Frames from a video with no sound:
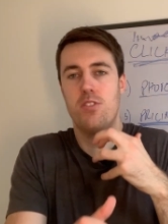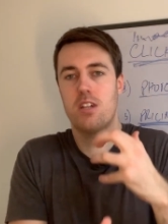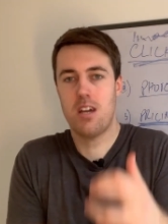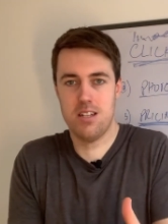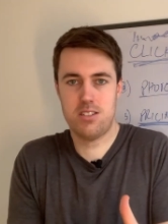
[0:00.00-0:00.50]

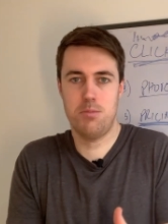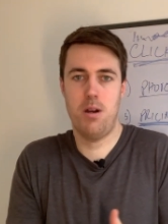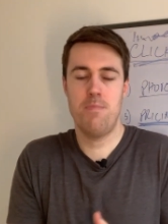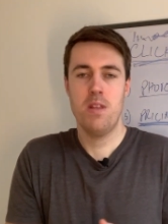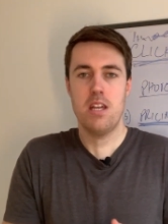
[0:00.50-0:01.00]
the
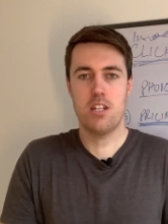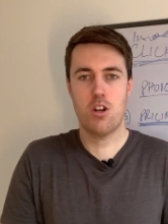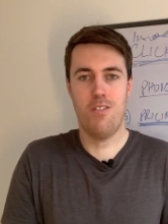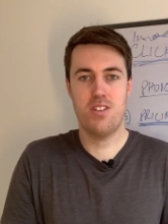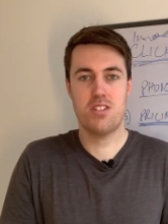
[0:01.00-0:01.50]
customer in
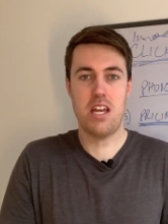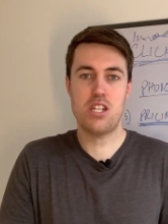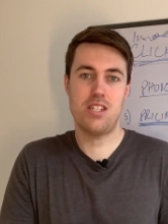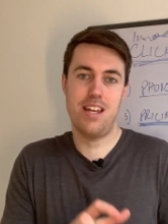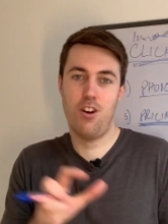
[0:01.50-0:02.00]

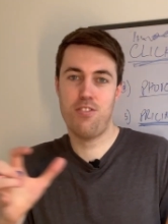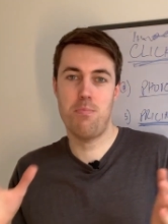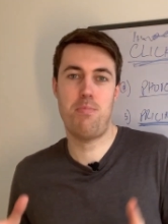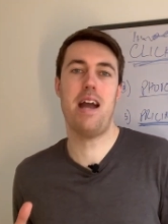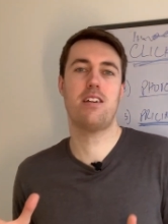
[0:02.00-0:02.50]
conversation. Then, off
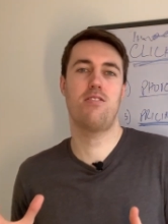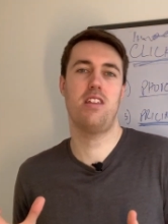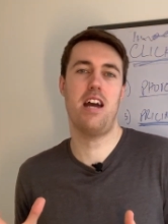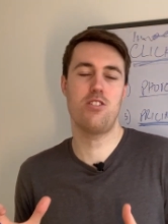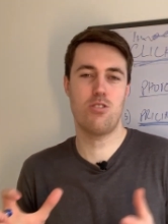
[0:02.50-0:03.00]
the back of
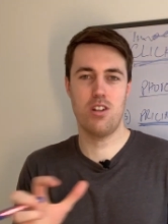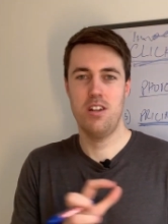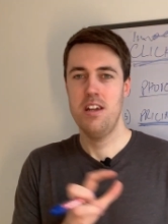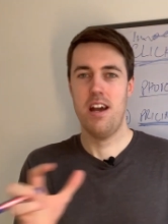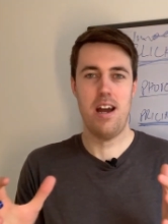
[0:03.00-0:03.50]
that, you
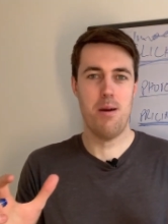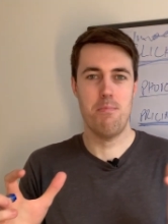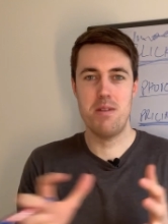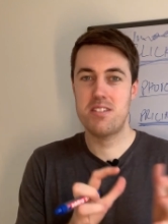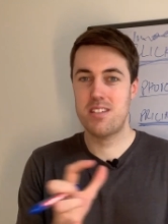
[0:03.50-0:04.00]
can
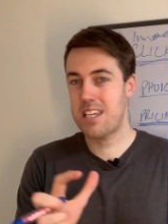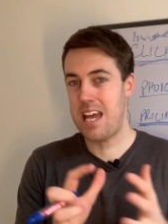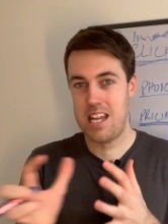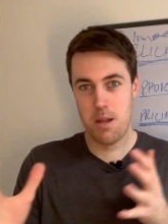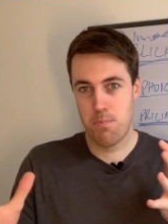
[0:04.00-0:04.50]
um,
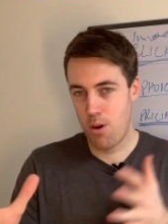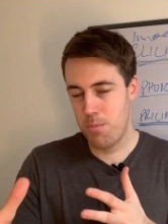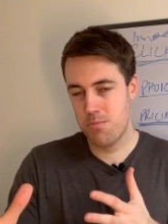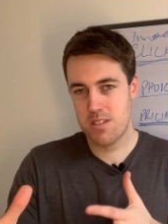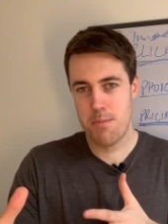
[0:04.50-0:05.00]
mitigate any
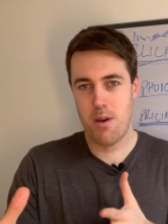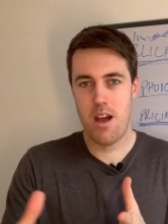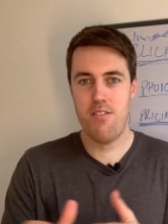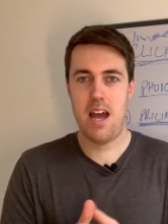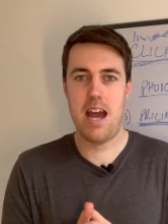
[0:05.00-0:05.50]
problems they
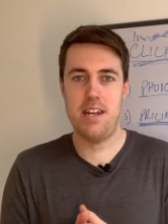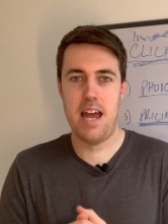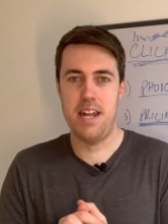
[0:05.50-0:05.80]
might have had.